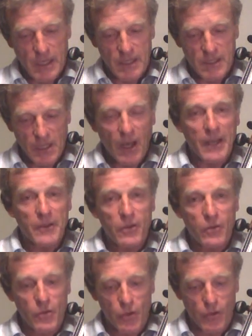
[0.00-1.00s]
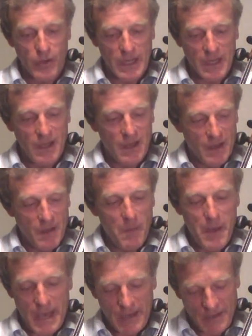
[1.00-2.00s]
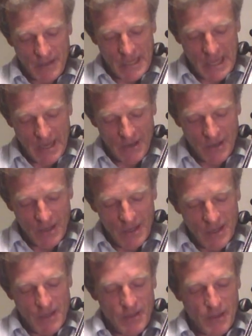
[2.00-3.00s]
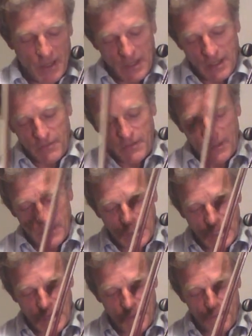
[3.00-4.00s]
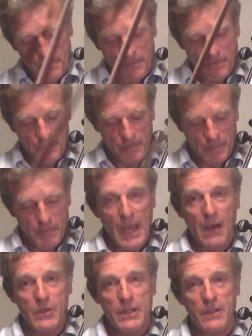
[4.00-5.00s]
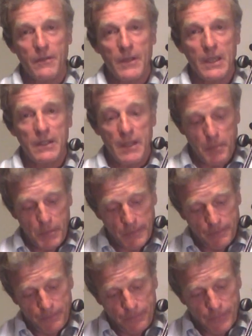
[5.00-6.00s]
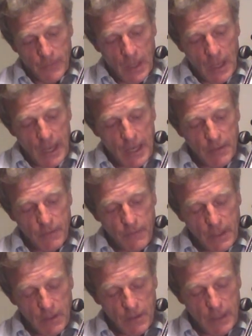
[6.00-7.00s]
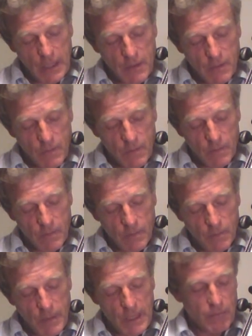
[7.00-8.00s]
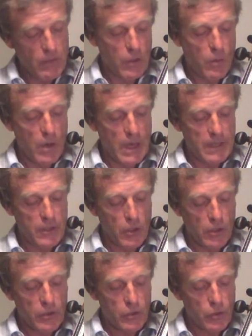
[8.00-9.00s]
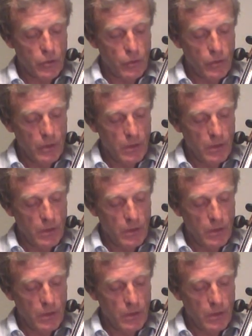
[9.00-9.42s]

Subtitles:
slight drawing back and down that gives power to the fingertip, and the finger then being required not to